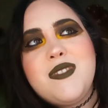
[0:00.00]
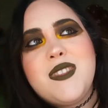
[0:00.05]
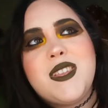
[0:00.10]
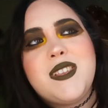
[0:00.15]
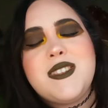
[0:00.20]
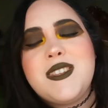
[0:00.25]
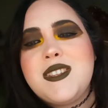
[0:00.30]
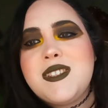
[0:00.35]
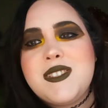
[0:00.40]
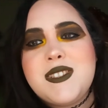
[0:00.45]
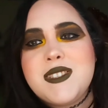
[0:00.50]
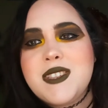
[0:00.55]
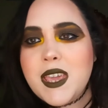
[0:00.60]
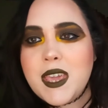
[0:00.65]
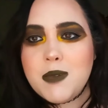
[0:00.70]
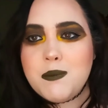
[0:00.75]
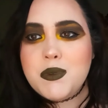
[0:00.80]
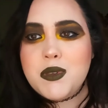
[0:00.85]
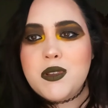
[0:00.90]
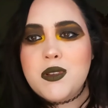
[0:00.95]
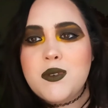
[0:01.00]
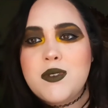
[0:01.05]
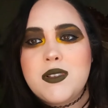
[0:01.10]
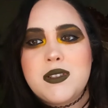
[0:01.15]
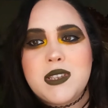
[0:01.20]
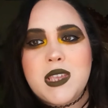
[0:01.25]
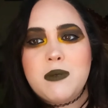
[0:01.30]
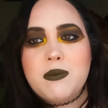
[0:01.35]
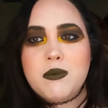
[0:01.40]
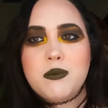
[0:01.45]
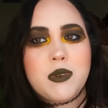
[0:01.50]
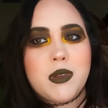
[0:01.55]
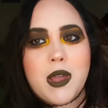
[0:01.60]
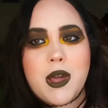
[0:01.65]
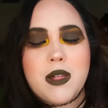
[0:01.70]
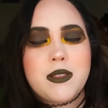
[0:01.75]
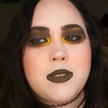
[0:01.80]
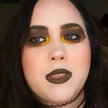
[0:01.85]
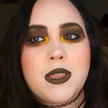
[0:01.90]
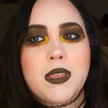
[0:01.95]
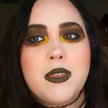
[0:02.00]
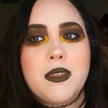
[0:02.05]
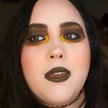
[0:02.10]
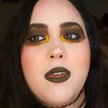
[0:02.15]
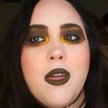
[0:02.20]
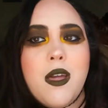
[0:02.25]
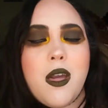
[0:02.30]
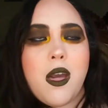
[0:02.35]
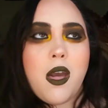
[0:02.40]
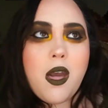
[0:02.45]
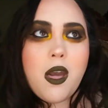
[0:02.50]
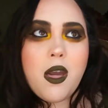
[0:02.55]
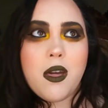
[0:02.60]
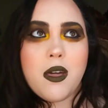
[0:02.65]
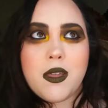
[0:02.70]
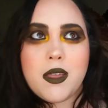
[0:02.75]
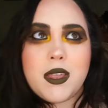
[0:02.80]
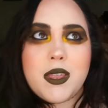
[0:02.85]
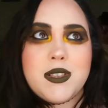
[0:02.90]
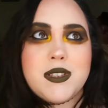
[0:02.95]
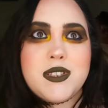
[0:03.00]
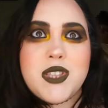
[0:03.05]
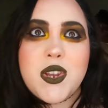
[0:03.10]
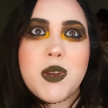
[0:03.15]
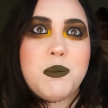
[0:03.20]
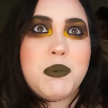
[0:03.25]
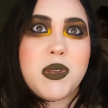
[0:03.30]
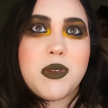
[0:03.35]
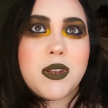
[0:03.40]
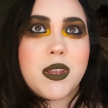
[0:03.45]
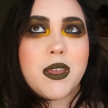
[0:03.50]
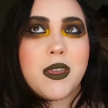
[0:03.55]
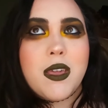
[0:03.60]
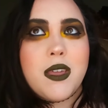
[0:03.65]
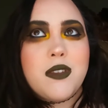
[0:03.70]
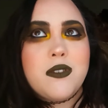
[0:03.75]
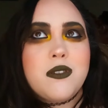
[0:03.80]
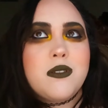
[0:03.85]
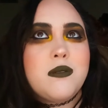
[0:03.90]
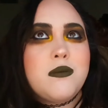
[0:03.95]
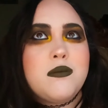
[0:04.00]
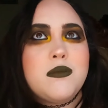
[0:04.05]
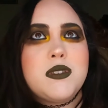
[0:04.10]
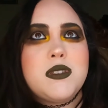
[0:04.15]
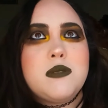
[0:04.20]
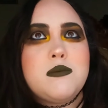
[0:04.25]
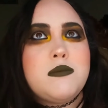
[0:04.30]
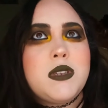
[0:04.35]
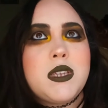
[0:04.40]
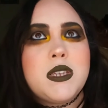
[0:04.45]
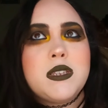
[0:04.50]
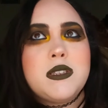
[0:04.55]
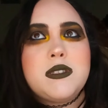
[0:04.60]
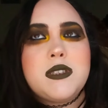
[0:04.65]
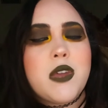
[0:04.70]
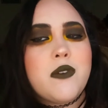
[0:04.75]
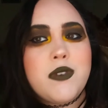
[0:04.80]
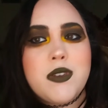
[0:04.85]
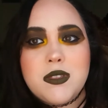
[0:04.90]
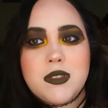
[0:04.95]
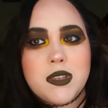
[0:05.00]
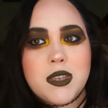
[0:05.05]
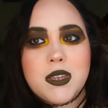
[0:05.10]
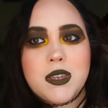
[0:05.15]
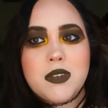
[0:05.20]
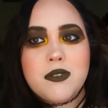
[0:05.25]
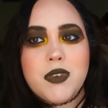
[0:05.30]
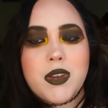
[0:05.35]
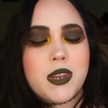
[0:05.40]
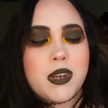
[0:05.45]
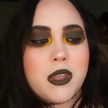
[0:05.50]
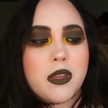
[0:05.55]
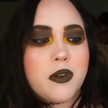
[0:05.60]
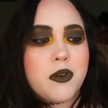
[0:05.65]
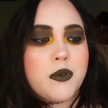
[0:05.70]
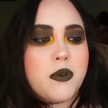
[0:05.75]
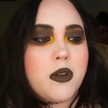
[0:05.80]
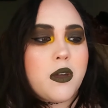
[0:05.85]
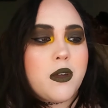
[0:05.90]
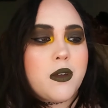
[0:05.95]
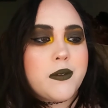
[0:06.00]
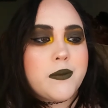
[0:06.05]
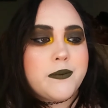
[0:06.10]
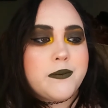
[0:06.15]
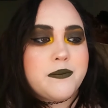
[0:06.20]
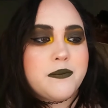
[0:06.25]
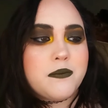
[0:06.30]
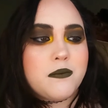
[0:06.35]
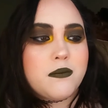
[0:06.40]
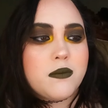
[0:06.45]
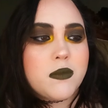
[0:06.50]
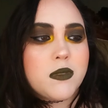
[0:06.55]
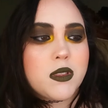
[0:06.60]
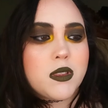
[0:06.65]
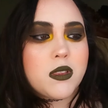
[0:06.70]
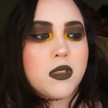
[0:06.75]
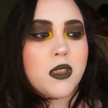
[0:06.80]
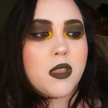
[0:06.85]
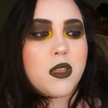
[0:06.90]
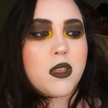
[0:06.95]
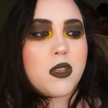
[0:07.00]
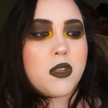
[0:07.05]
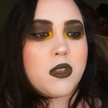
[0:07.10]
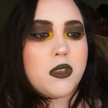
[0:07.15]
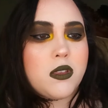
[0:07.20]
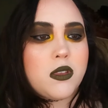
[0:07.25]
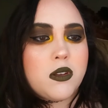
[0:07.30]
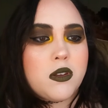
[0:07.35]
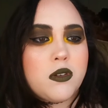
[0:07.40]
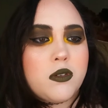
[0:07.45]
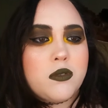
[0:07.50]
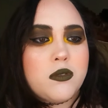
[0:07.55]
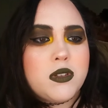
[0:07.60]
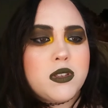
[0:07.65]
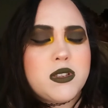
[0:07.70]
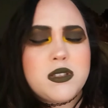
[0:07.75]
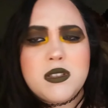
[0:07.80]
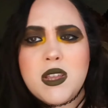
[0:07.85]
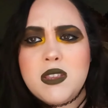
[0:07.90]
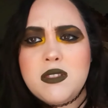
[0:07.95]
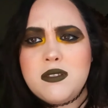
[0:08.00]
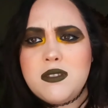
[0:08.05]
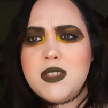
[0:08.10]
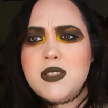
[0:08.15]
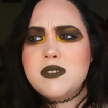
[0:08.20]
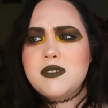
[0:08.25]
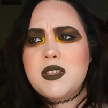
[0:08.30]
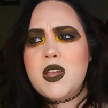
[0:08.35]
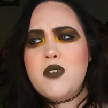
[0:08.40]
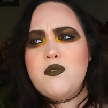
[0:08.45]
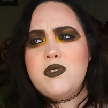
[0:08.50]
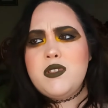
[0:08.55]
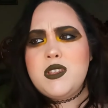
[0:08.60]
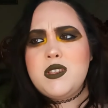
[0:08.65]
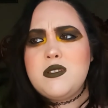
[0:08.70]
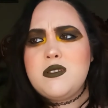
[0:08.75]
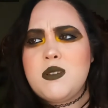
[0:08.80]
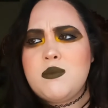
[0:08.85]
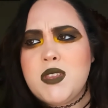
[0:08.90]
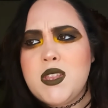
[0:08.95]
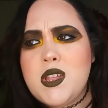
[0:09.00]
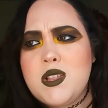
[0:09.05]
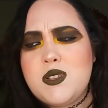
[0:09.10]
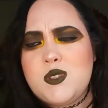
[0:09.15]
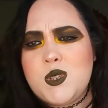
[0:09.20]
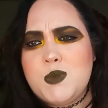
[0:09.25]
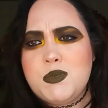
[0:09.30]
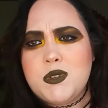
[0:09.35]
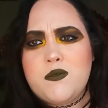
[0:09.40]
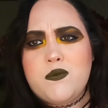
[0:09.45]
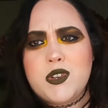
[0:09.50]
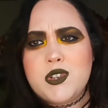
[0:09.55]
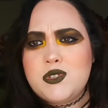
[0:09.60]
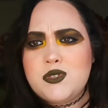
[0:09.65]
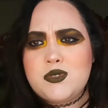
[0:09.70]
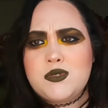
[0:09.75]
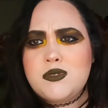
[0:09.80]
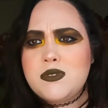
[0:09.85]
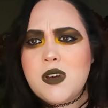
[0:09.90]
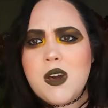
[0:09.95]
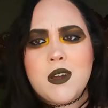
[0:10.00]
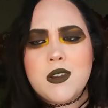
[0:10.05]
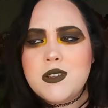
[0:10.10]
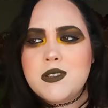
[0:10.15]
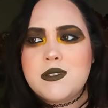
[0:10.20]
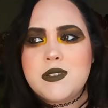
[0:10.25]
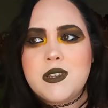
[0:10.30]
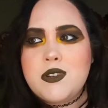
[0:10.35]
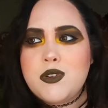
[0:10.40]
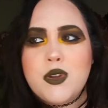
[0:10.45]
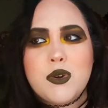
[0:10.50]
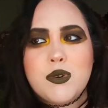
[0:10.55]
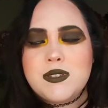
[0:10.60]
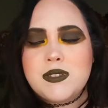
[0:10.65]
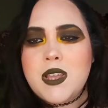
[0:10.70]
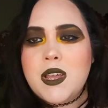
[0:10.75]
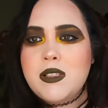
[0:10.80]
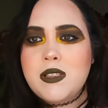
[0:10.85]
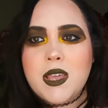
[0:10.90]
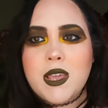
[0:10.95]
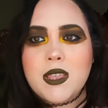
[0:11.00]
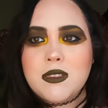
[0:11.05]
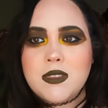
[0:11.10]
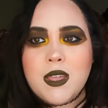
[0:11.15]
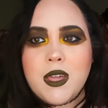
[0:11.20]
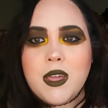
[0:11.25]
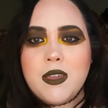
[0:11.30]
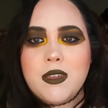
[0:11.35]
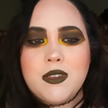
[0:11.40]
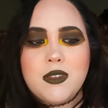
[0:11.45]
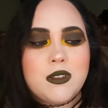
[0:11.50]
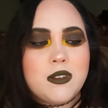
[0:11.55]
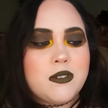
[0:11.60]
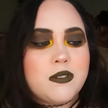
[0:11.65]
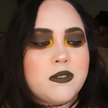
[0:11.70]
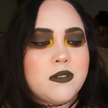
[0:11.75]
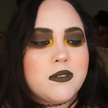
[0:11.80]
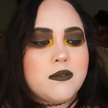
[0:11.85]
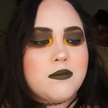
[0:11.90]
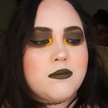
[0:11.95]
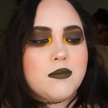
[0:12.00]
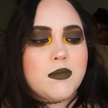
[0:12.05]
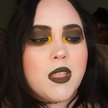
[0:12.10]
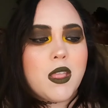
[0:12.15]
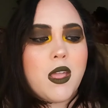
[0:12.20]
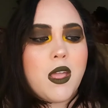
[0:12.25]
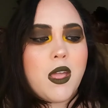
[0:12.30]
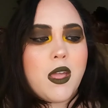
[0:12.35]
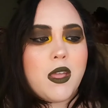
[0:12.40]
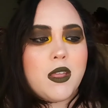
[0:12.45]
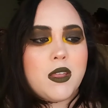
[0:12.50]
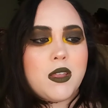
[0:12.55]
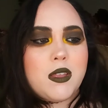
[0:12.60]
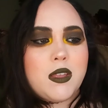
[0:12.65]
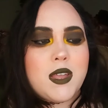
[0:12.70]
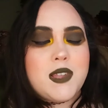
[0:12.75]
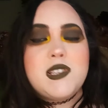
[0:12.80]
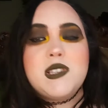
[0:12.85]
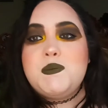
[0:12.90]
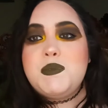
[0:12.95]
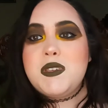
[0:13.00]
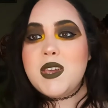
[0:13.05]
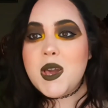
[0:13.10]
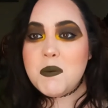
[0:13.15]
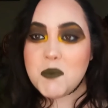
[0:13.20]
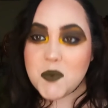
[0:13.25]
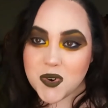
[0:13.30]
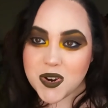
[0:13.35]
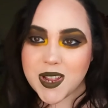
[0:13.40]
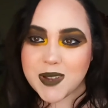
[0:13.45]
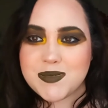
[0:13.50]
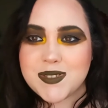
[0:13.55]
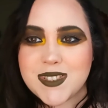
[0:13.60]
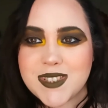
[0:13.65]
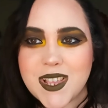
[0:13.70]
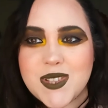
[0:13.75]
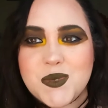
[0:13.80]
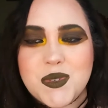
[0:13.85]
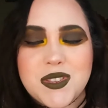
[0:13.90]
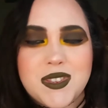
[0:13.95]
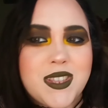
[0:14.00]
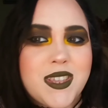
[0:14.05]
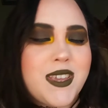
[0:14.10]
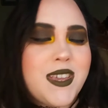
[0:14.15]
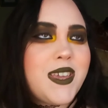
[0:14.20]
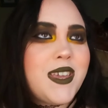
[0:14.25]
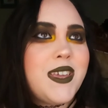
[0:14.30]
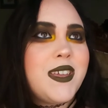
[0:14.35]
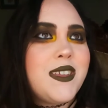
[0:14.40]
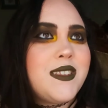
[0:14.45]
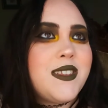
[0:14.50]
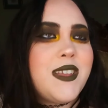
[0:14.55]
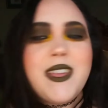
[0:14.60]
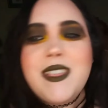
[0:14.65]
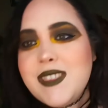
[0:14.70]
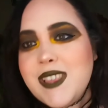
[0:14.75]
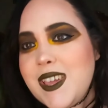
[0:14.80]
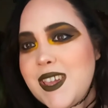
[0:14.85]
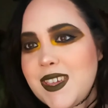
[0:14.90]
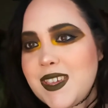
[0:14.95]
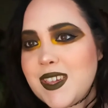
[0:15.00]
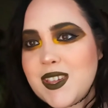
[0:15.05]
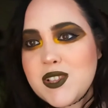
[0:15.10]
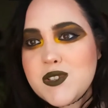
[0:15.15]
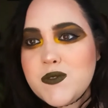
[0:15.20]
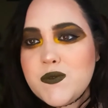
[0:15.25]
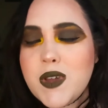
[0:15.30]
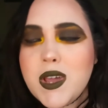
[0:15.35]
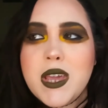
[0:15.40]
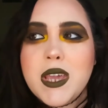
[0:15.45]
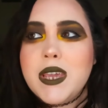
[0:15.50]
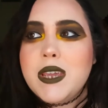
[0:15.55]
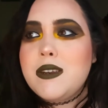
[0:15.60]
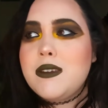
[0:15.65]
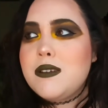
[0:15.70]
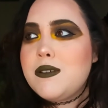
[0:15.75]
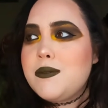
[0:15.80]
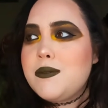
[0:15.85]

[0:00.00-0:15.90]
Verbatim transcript: an escape, you know, escape from reality. It's therapeutic, and to me, it's everything right now. Um, you know, it's not it's not really something that's superficial. Honestly, you know, it's not like that. You know, I just become more obsessed with it, and I like it. It's fine.